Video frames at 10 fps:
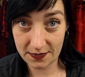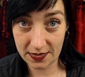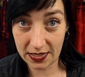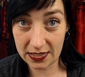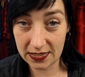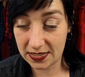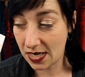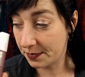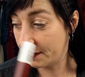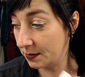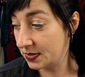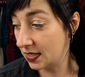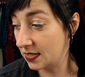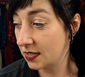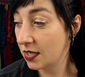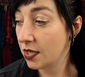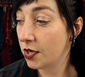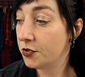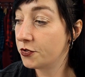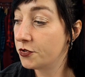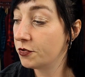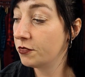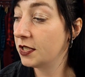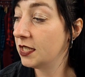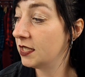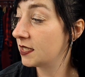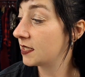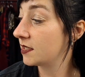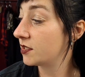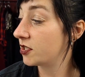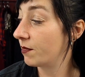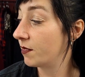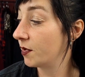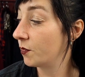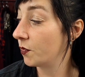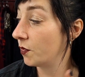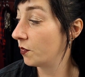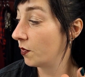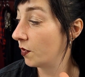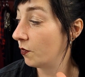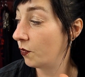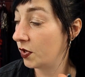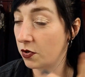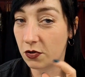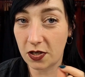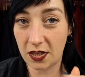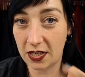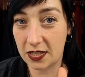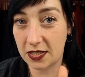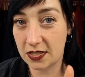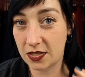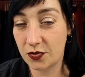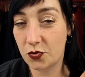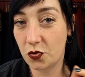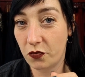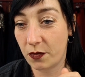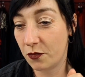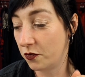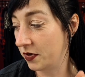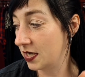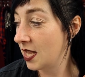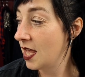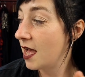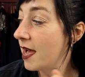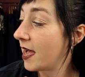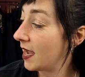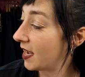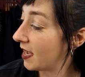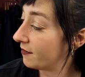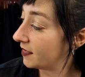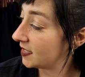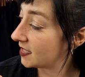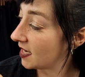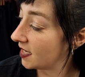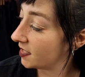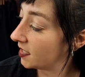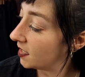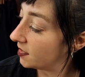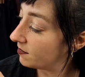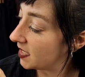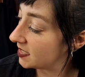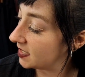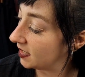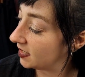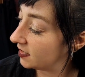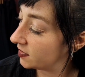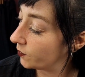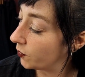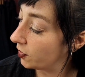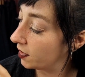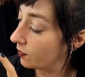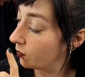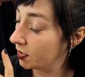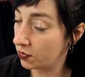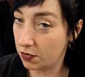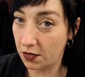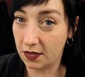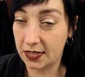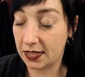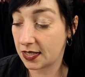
these type of lipsticks, you do need something with oil in it to remove it. I have this Garnier Micellar Cleansing Water with oil in it.